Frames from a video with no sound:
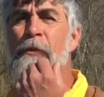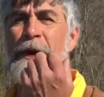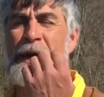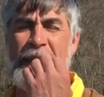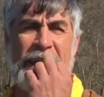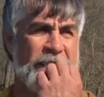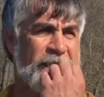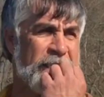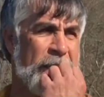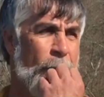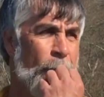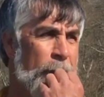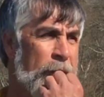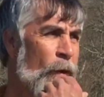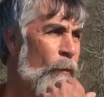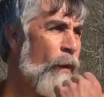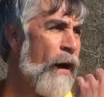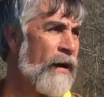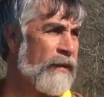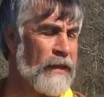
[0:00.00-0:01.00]
what I said when
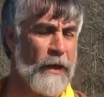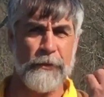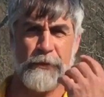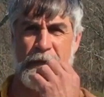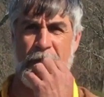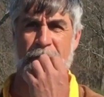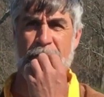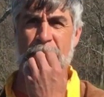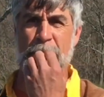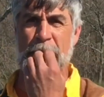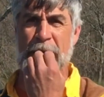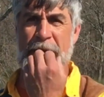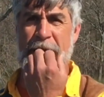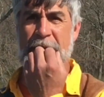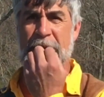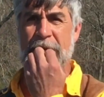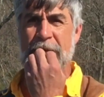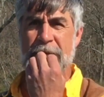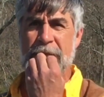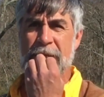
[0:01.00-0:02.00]
I walked up to
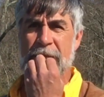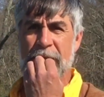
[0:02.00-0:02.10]
everybody? You